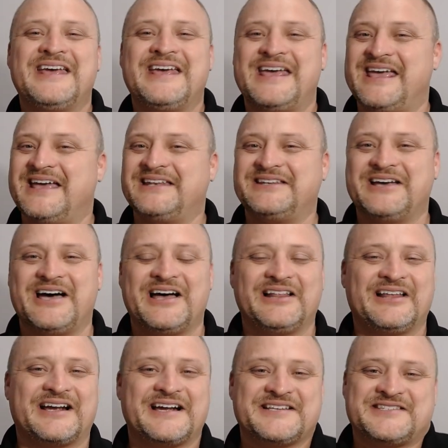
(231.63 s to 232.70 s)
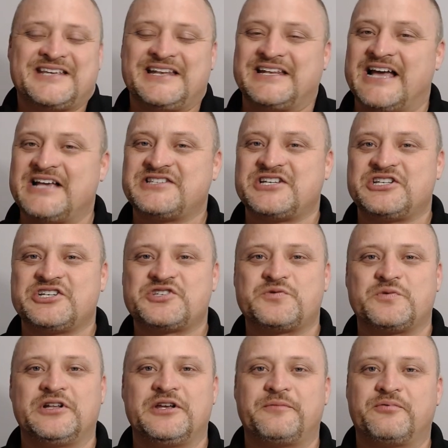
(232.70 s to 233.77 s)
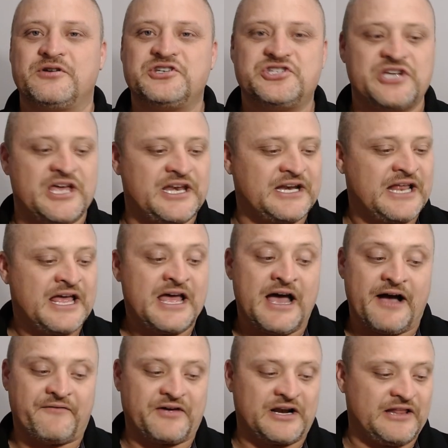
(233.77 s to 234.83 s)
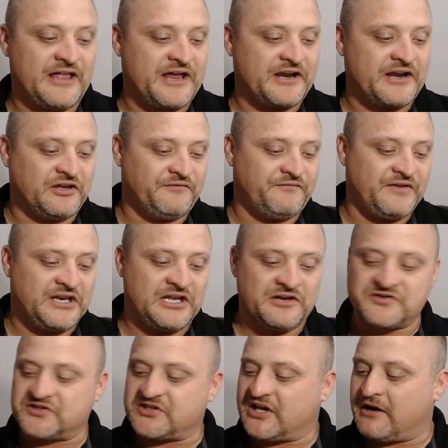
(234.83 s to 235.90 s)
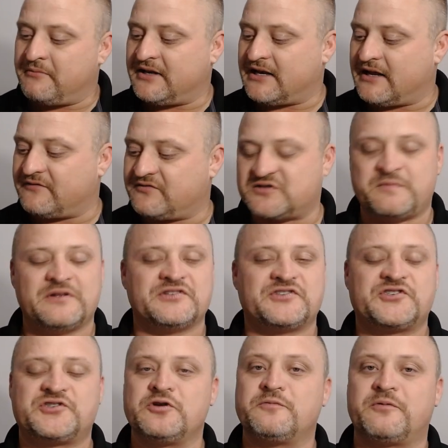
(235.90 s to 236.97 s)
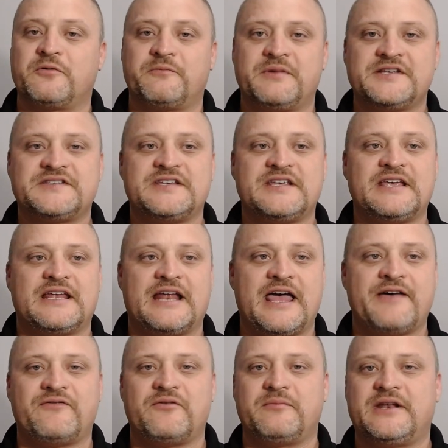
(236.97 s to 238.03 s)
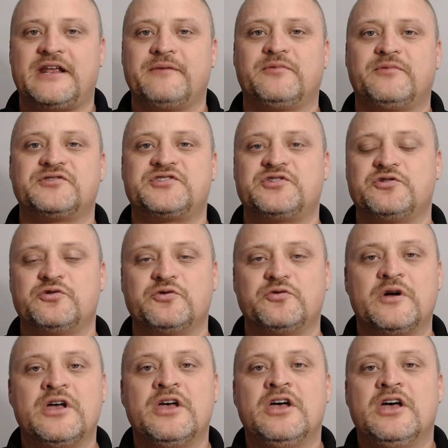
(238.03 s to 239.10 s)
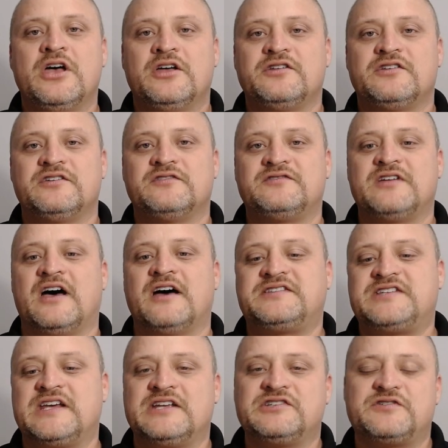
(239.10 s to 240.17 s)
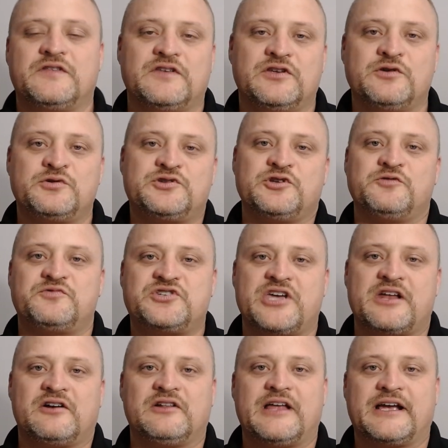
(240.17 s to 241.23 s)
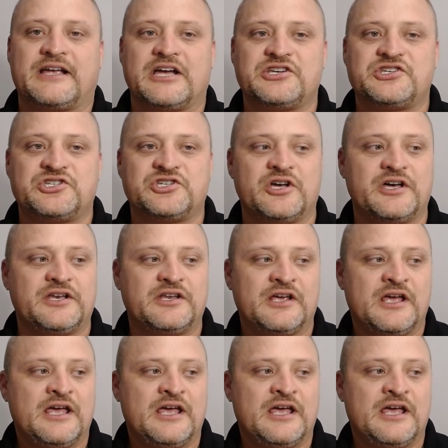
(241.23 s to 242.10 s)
And like I said, guys, I just really appreciate it. I've got a lot of good videos coming. I've just been super busy and I haven't been able to attend to the YouTube channel like I should.